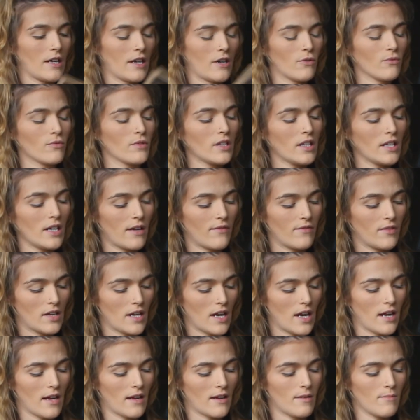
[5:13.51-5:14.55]
They don't really have
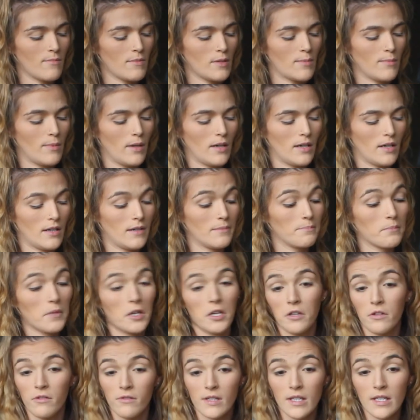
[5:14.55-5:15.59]
names, but I'm
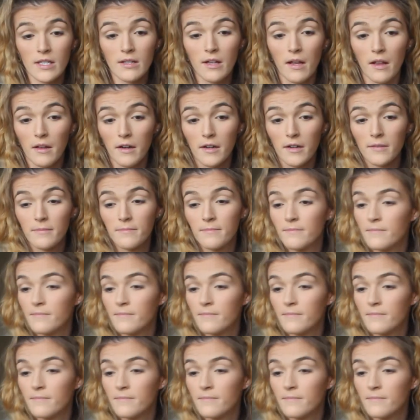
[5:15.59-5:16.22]
going to use this color.